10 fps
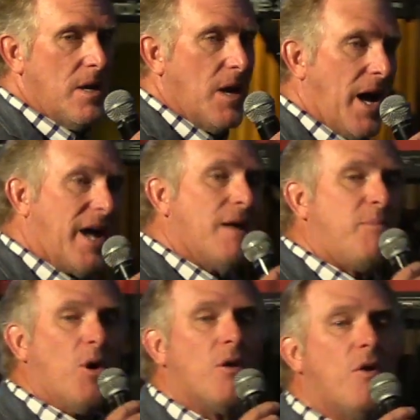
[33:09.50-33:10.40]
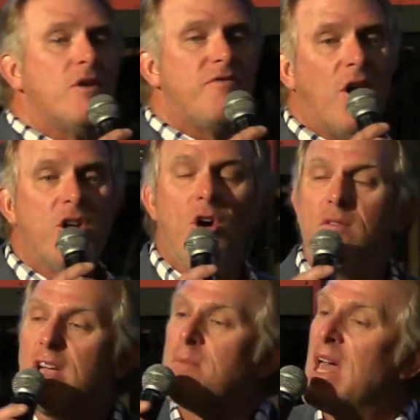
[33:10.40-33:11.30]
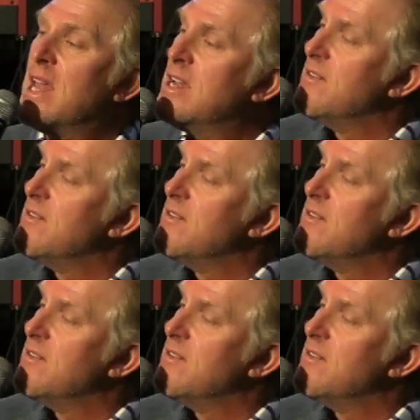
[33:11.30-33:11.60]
I got a Polaroid photo of him laying in the